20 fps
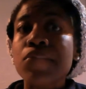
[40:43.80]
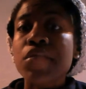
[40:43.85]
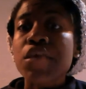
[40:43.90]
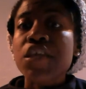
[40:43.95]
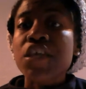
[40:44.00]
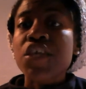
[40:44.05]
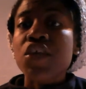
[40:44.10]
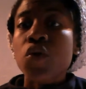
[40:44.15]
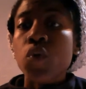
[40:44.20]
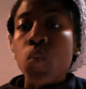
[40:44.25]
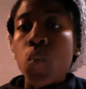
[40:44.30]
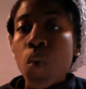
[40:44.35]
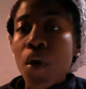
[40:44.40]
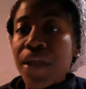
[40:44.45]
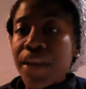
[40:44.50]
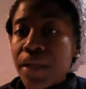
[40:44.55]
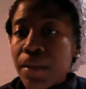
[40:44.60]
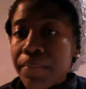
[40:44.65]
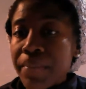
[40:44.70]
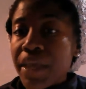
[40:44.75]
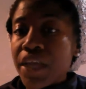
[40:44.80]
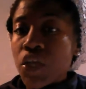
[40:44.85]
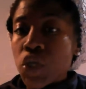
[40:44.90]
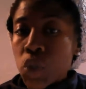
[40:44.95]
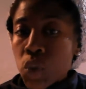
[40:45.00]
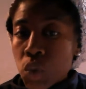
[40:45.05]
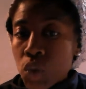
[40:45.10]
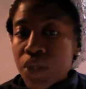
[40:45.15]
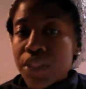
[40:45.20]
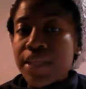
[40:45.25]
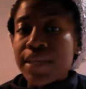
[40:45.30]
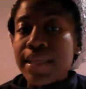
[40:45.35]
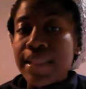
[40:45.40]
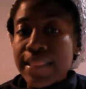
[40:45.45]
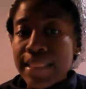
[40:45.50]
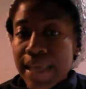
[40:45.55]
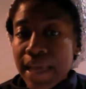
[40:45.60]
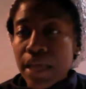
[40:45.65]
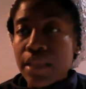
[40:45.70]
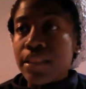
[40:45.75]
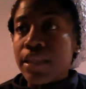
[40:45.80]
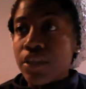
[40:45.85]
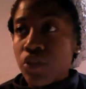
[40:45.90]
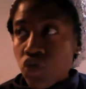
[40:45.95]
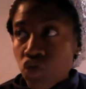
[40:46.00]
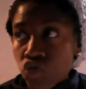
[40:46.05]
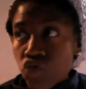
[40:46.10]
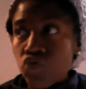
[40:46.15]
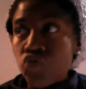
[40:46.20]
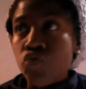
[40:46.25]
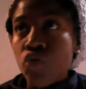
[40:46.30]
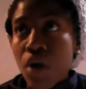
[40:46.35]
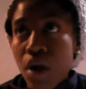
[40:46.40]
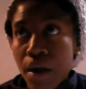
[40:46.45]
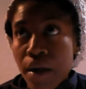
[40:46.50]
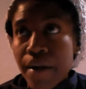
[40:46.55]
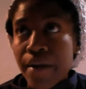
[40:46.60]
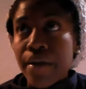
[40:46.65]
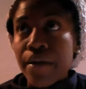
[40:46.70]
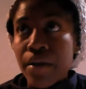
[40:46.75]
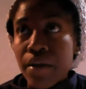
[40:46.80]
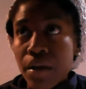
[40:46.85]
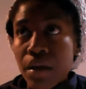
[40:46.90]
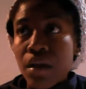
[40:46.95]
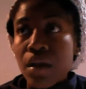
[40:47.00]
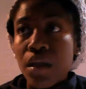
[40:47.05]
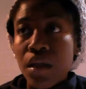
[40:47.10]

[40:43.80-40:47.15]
you want to make sure that you are